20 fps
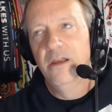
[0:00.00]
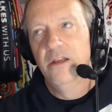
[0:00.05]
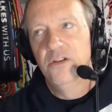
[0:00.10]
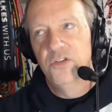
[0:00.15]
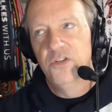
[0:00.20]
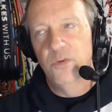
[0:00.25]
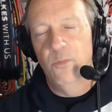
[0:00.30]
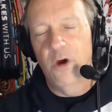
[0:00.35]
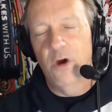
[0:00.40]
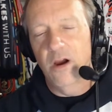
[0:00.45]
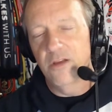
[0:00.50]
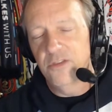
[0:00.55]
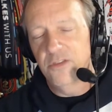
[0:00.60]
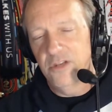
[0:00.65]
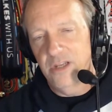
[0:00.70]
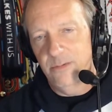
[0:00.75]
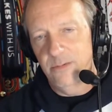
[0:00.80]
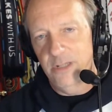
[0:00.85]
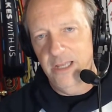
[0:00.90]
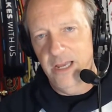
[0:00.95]
Tomorrow, the
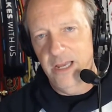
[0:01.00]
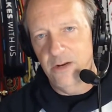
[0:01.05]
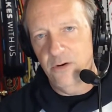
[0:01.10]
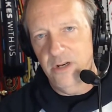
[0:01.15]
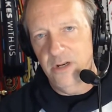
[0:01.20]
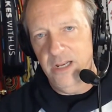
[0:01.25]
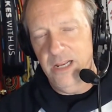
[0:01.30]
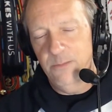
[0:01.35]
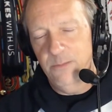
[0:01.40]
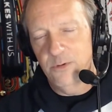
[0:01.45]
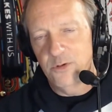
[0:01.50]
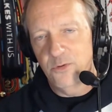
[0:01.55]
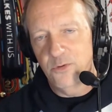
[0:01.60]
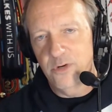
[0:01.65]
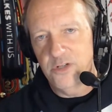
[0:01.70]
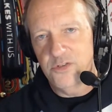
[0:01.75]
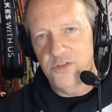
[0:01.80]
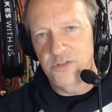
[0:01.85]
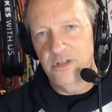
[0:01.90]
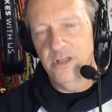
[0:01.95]
doubleheader at Hebron
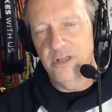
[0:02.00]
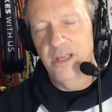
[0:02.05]
Christian.